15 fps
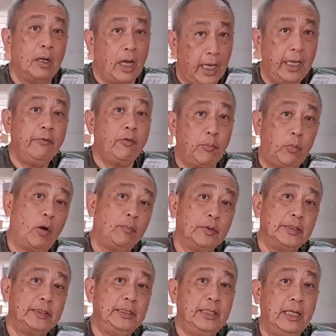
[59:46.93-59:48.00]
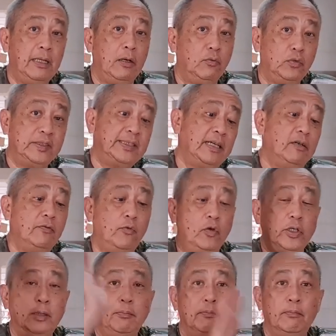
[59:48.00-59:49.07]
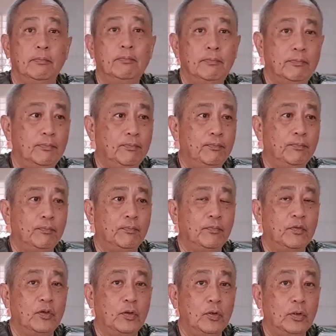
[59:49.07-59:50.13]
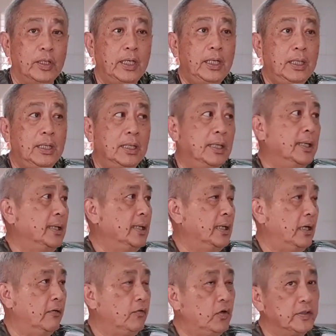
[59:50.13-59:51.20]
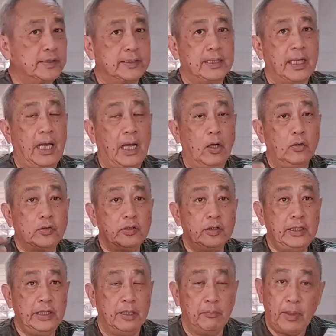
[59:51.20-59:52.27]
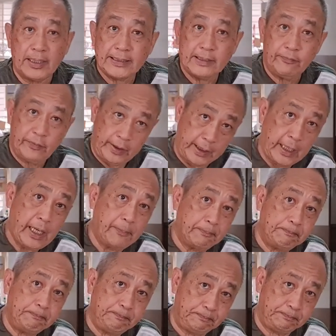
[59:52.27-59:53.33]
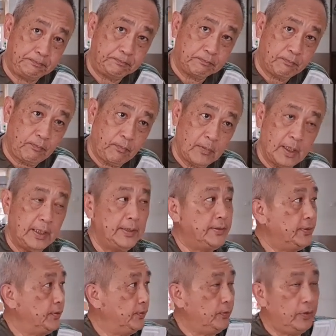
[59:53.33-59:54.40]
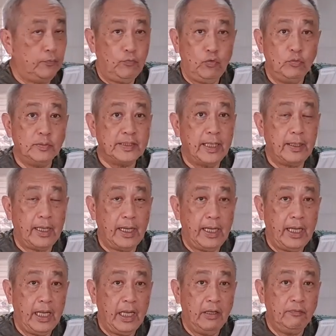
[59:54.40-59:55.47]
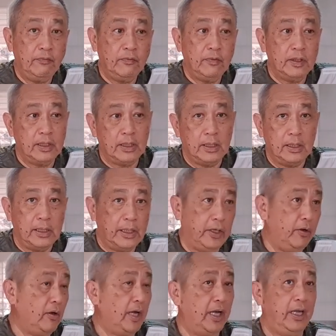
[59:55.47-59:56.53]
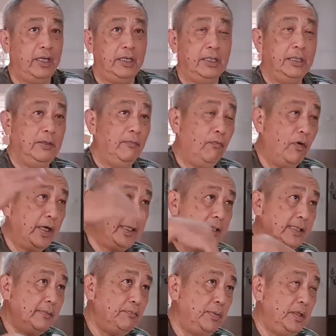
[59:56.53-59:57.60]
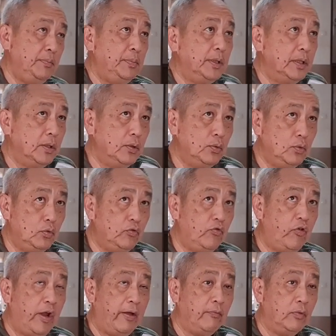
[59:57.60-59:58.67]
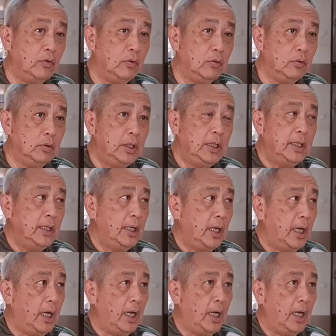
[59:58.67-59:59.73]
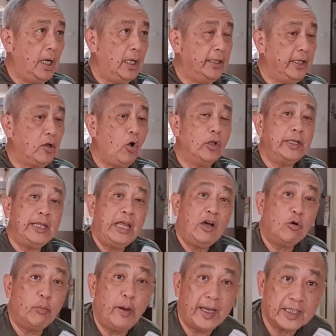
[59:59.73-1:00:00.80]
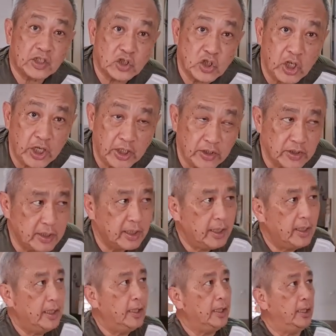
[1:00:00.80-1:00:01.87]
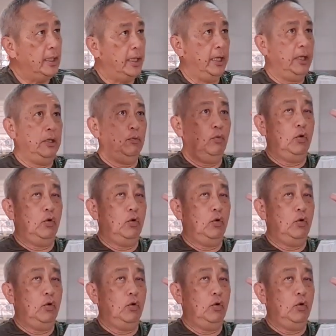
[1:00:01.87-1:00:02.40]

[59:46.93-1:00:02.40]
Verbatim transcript: I have a property that I will sell for him. Okay. Of course, I also need a passive income. So the rooms that I have, you know, I invited people who travel, they call it help exchange. They